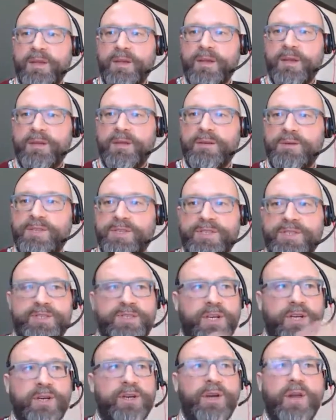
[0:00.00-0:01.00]
just
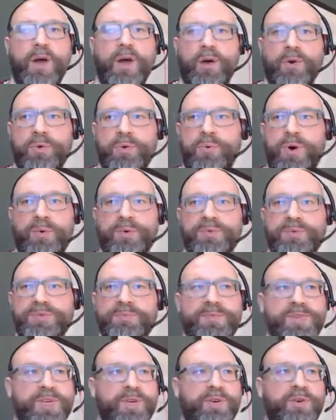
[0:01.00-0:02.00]
didn't know what was
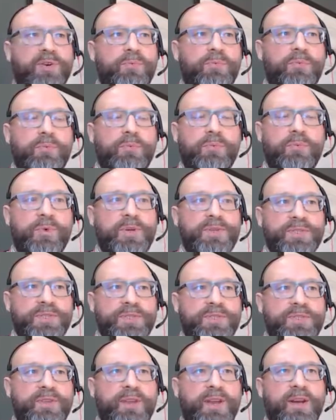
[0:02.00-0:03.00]
obscene or wasn't.
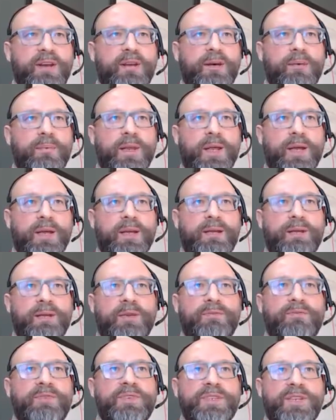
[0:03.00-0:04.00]
So they end up like
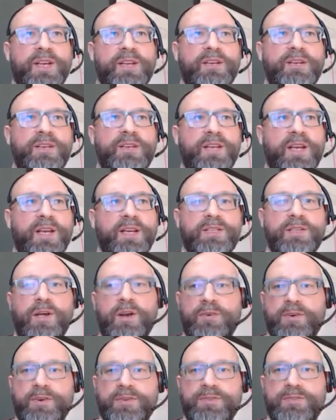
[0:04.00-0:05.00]
confiscating D.H.
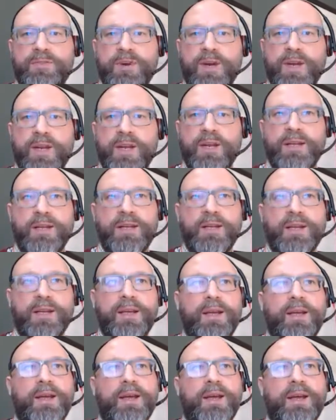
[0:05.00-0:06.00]
Lawrence, right?
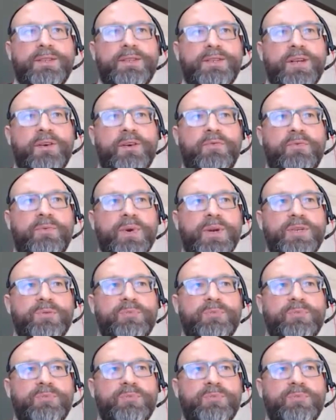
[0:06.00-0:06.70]
Stuff which would